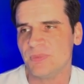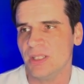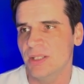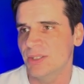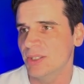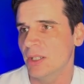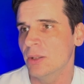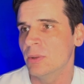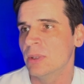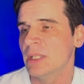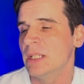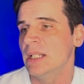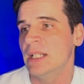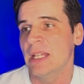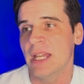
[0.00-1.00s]
So
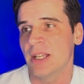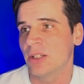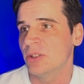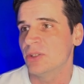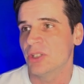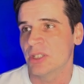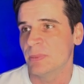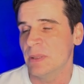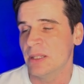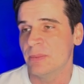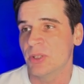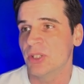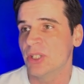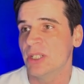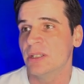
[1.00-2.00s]
it could just be the
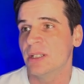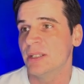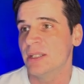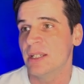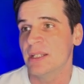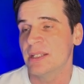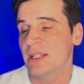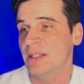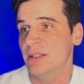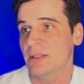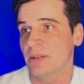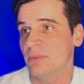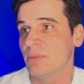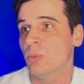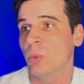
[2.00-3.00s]
machine ID, so
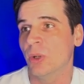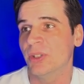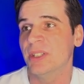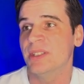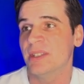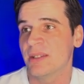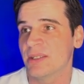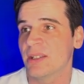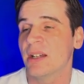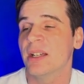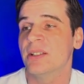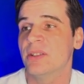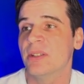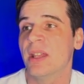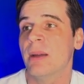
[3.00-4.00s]
what is
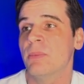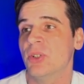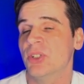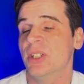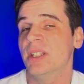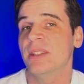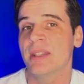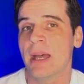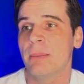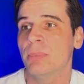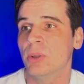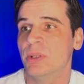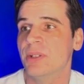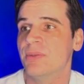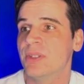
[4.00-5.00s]
assigned to that machine at that
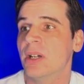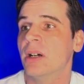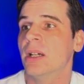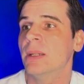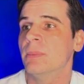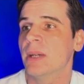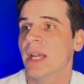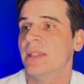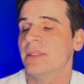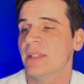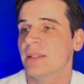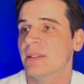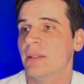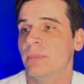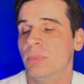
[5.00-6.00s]
point of time, and
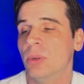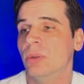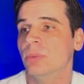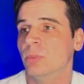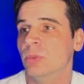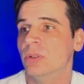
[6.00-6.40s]
the board